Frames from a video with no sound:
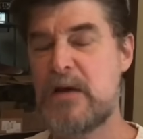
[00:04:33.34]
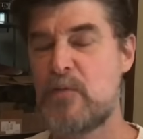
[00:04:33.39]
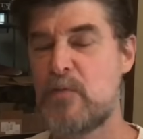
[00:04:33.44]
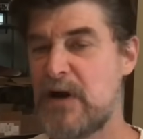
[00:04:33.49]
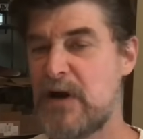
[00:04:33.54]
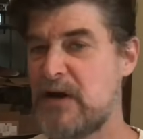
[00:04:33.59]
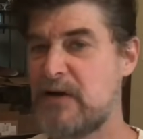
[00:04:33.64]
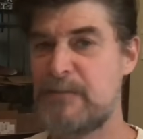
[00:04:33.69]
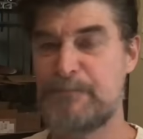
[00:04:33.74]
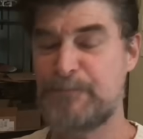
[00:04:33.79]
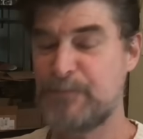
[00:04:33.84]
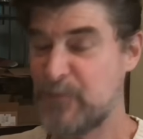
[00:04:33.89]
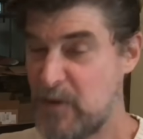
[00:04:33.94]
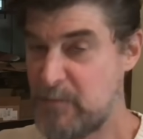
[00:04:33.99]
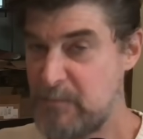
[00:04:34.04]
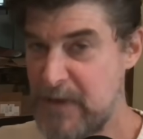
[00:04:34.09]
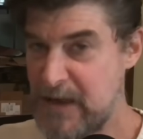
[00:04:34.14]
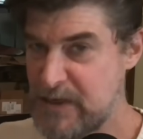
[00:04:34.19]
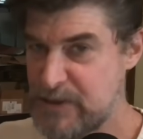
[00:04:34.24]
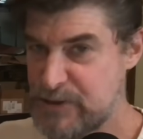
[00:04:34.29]
Well,
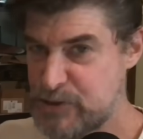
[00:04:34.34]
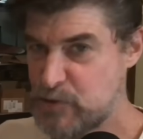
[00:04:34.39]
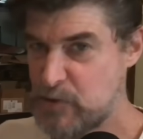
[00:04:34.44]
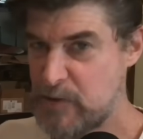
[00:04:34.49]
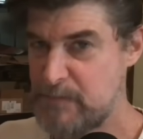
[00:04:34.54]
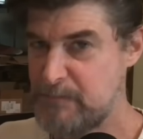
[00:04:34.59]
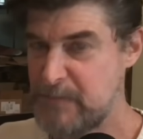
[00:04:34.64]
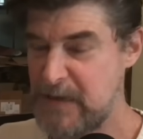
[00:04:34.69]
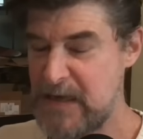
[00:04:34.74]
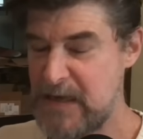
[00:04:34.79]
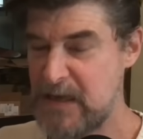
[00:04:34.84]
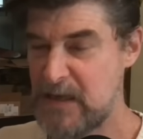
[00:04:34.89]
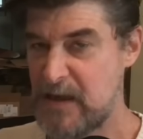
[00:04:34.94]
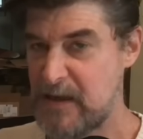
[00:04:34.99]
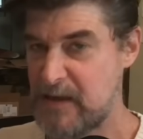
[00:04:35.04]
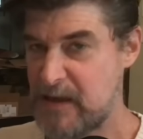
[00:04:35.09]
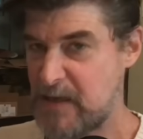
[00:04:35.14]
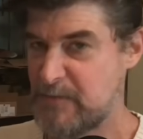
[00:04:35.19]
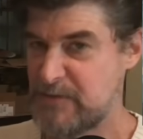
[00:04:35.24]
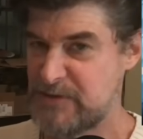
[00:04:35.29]
the mainstream media
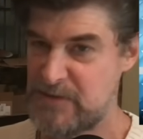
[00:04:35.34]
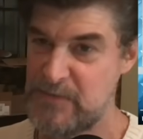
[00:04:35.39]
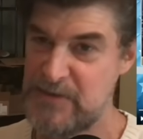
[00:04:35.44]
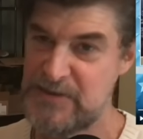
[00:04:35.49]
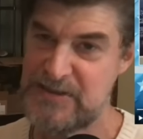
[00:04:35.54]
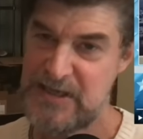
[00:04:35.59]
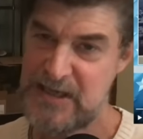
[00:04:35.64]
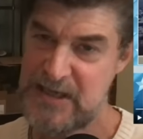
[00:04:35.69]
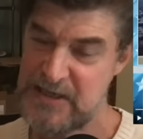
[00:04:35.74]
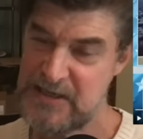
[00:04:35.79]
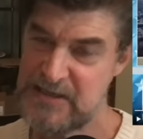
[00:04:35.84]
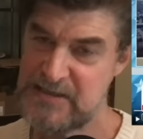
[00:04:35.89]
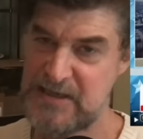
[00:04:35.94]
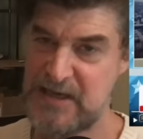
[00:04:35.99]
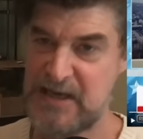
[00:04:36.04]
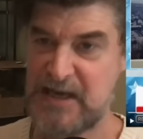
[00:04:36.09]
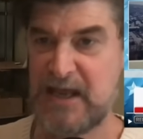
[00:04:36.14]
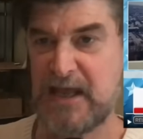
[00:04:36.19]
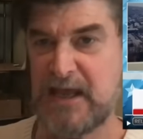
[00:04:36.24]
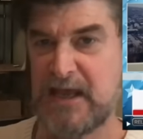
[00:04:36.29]
like MSNBC,
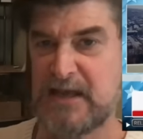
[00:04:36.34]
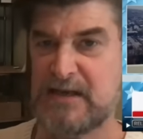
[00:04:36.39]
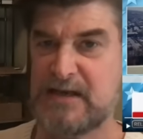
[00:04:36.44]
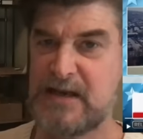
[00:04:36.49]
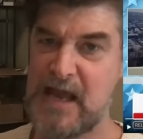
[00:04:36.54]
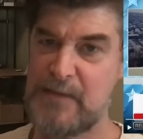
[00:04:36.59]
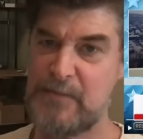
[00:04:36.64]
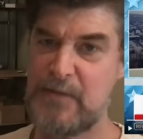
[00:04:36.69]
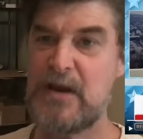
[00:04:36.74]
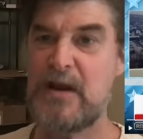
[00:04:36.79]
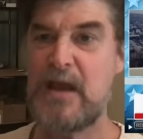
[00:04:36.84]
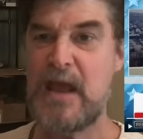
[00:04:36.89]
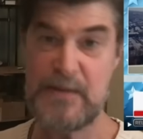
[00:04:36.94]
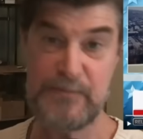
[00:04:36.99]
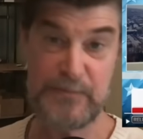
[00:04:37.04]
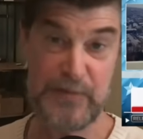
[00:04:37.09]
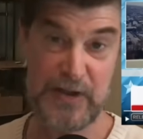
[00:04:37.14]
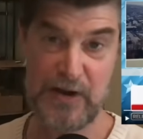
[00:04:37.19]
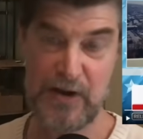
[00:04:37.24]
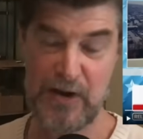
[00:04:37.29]
CNN, name it,
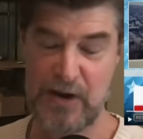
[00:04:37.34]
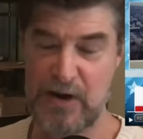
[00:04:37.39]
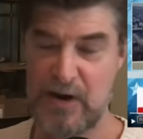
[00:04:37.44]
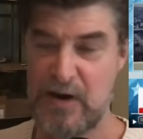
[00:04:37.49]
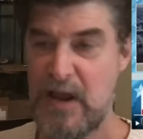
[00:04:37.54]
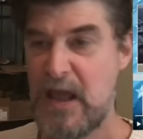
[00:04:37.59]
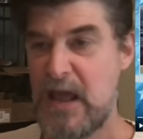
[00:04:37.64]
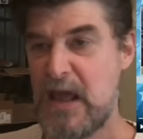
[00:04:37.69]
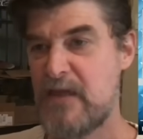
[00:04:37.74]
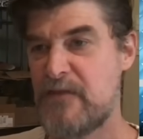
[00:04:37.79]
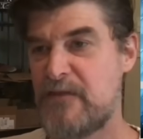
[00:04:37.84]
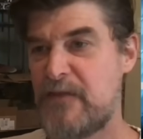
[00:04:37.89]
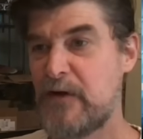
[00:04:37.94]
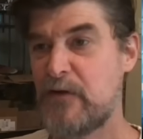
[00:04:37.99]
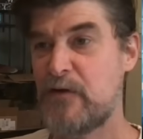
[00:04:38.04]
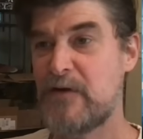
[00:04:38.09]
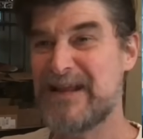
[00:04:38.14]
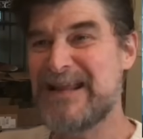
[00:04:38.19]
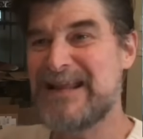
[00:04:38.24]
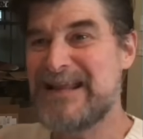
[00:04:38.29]
NPR,
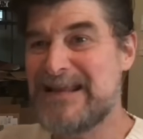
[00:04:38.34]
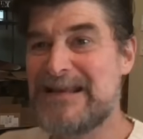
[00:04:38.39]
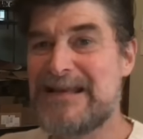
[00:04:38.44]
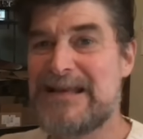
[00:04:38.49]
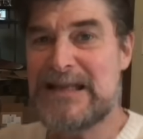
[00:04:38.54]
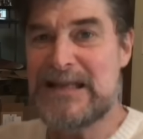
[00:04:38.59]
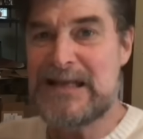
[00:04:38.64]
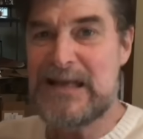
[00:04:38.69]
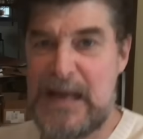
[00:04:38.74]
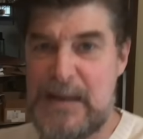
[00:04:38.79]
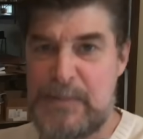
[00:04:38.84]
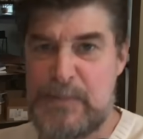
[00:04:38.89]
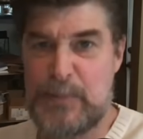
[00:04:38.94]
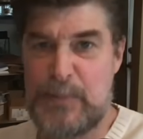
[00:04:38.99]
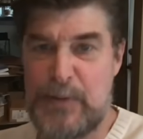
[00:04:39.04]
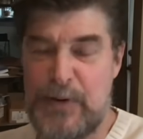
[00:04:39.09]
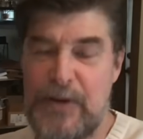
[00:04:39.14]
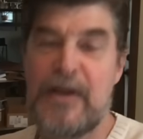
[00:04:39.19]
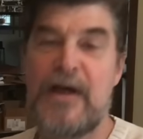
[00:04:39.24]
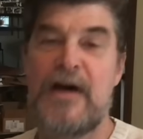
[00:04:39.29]
they're
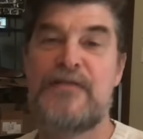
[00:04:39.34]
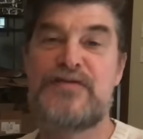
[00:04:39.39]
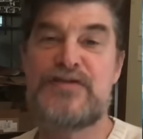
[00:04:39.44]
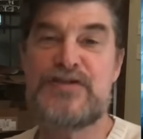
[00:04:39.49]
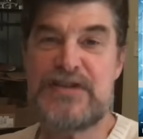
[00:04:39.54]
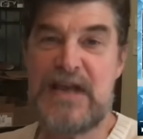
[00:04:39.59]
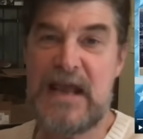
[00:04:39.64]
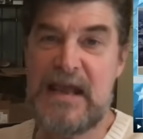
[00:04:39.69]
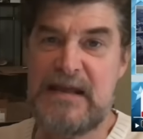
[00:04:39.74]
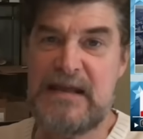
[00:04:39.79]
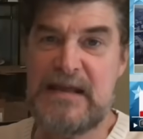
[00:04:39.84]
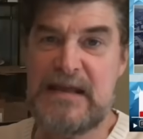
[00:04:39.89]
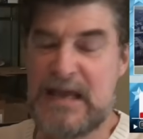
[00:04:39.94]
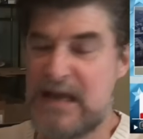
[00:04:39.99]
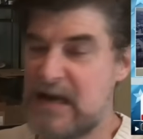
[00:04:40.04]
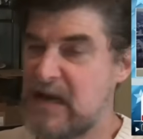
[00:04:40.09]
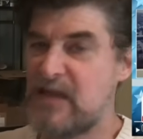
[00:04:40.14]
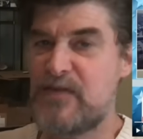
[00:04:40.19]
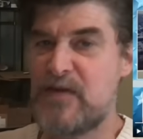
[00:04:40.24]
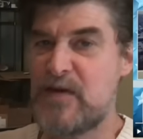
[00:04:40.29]
incapable of saying
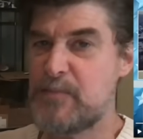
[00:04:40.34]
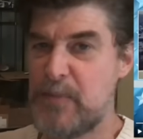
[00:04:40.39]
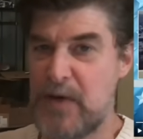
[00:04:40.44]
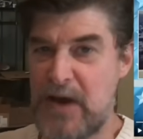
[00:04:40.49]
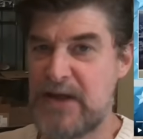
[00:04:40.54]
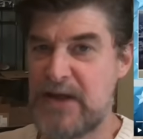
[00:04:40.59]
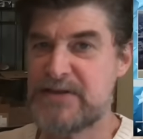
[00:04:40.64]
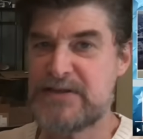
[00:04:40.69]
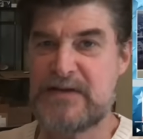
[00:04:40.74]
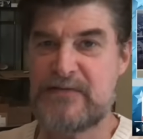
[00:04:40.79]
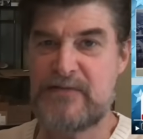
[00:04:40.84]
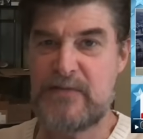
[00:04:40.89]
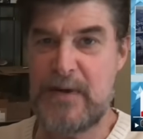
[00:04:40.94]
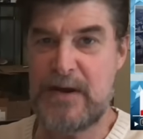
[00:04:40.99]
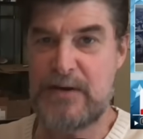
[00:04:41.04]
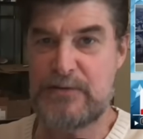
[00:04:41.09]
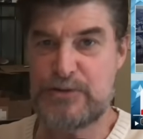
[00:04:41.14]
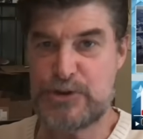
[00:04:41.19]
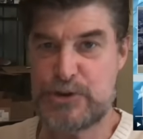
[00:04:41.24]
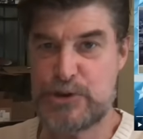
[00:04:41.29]
anything positive
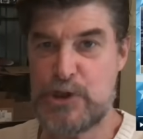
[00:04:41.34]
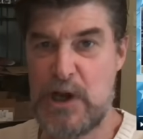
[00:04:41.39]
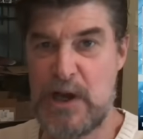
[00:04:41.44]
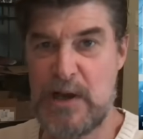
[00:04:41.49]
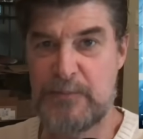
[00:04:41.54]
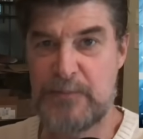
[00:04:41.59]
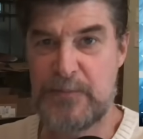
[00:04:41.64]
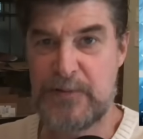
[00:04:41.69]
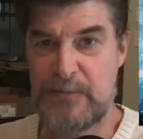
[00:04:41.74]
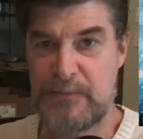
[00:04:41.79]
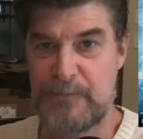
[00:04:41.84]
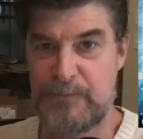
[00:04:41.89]
about Trump,